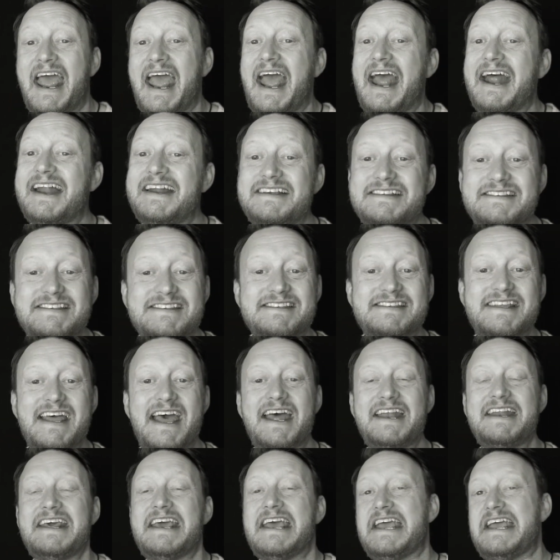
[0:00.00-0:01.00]
And
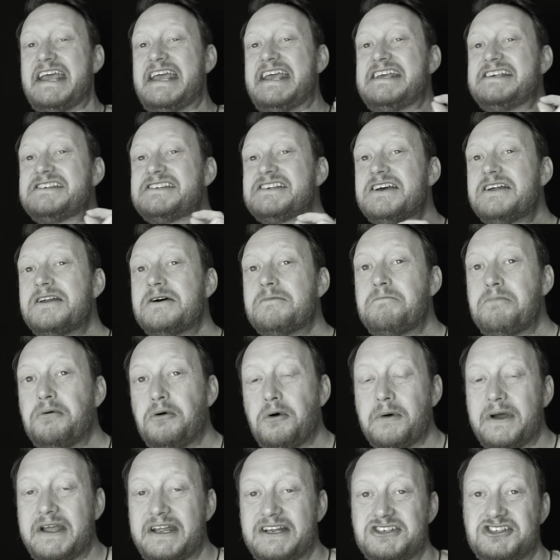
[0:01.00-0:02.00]
instead, he's going to
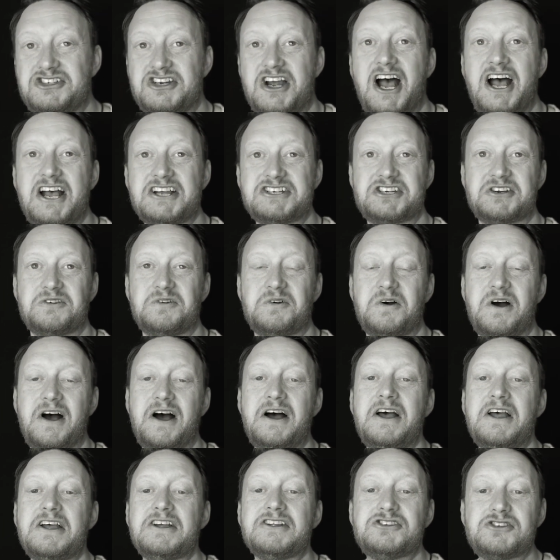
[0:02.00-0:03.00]
point
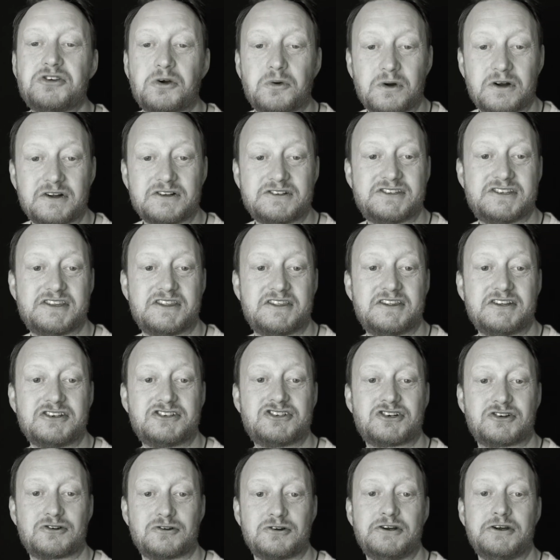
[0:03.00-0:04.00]
Joshua towards the
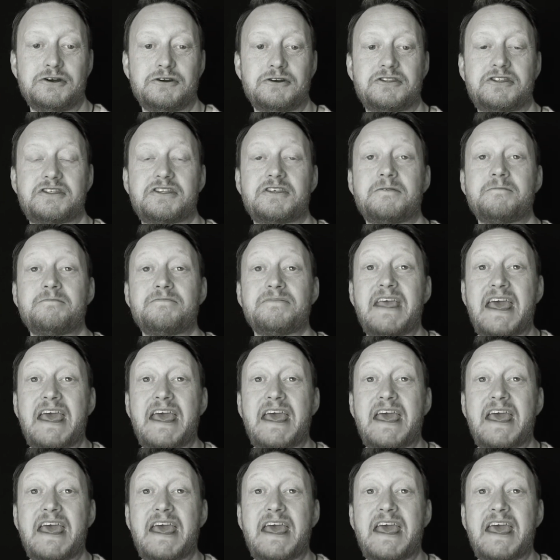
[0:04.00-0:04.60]
truth.